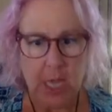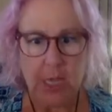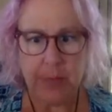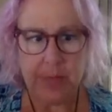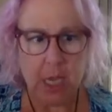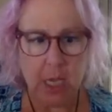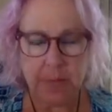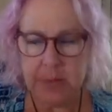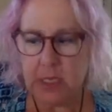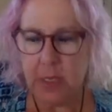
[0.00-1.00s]
It
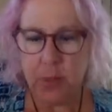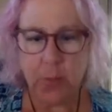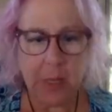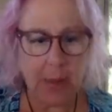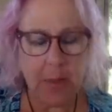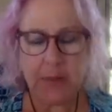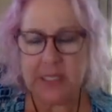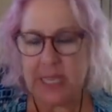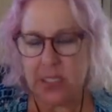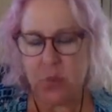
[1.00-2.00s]
becomes, you become
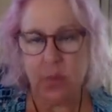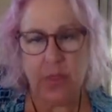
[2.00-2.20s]
obsessed with